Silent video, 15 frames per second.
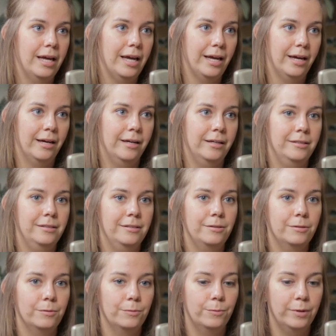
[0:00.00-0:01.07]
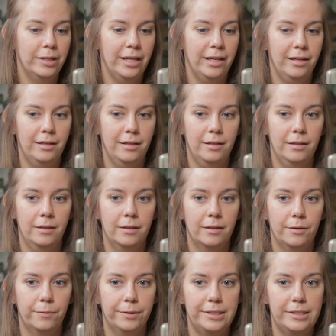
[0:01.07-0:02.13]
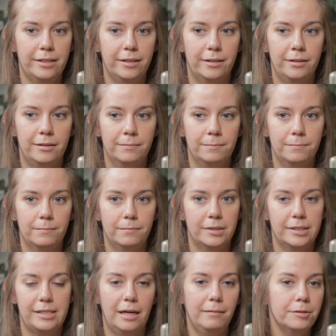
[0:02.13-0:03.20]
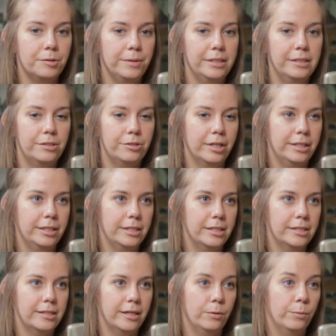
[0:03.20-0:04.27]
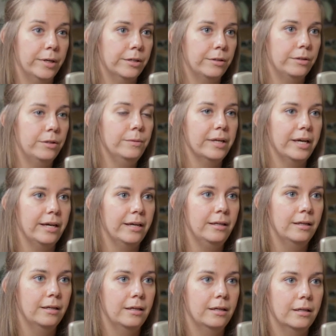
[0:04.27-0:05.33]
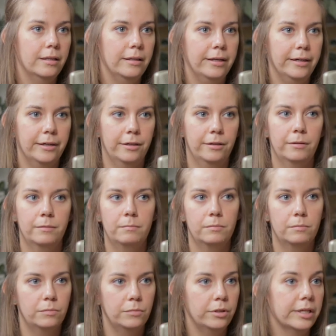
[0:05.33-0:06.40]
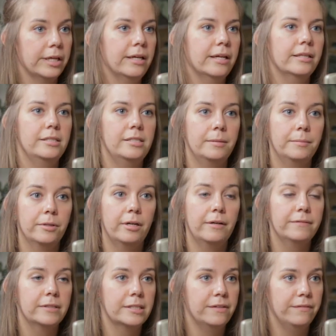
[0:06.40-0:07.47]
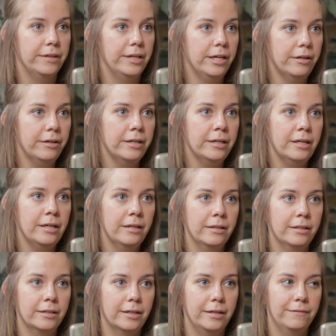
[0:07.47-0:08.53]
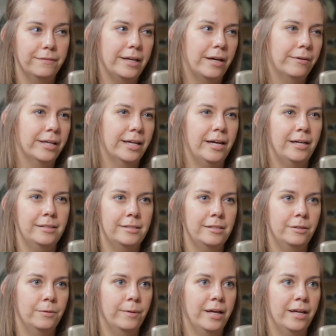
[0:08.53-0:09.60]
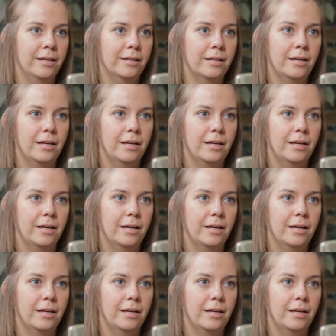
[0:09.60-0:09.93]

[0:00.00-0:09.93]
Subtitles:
And when a retail establishment is trying to decide where to locate, they're looking at the demographics of an area, they're kind of counting heads in a way,